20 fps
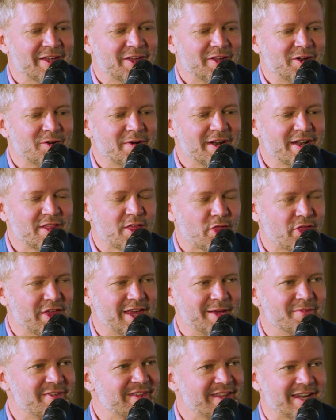You know, one of the
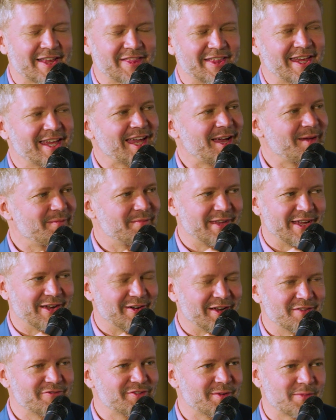themes that I think I'm
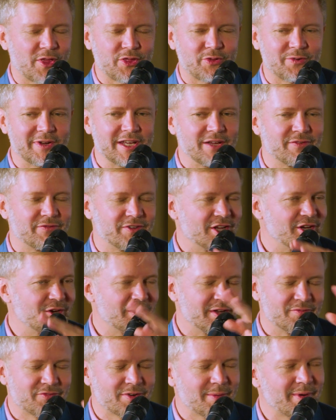hearing from the 3 of you
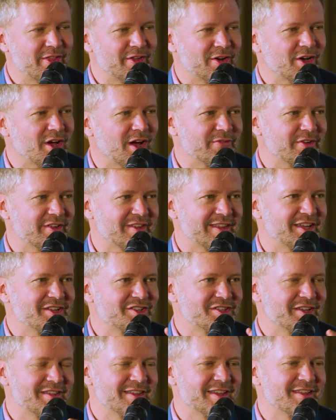and from other
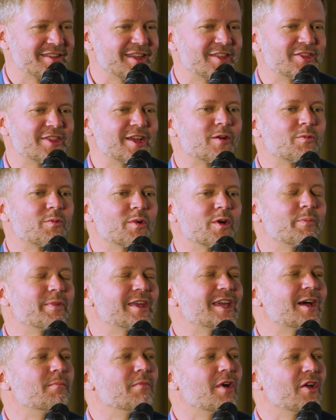conversations is that there will
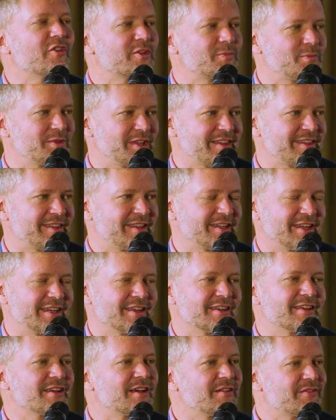be a multiplicity
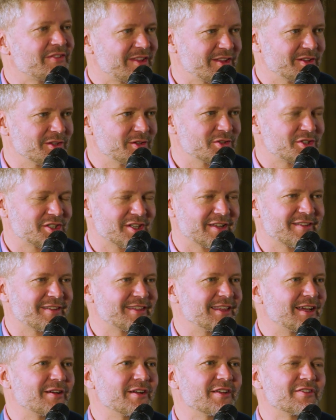of solutions.
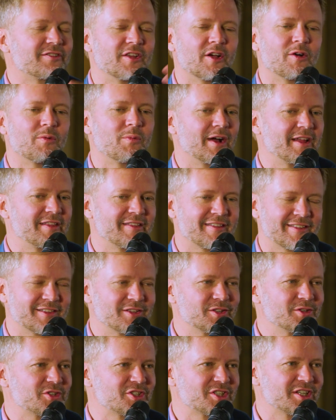There is no one
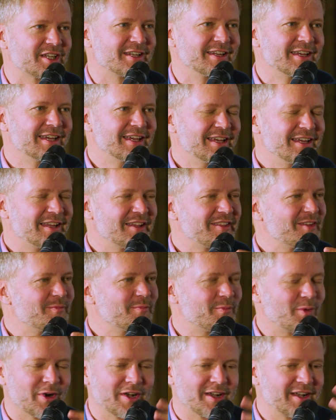solution. It's
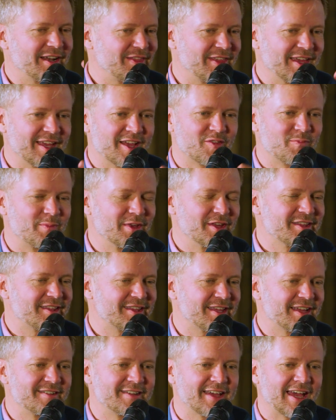important, I think, as Bill
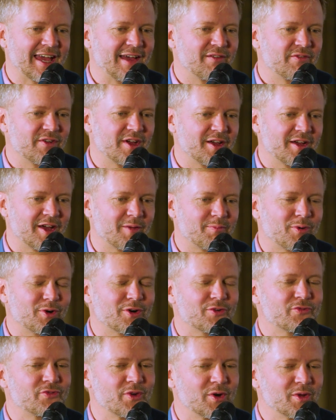said, to have a
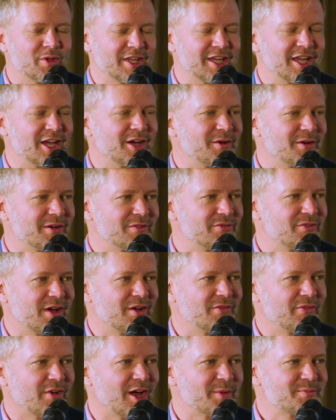portfolio
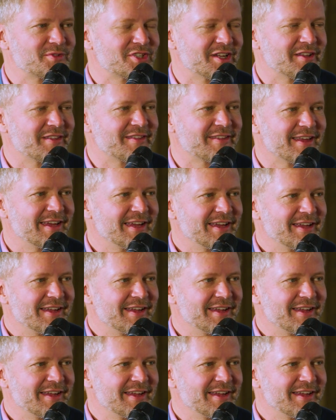of options.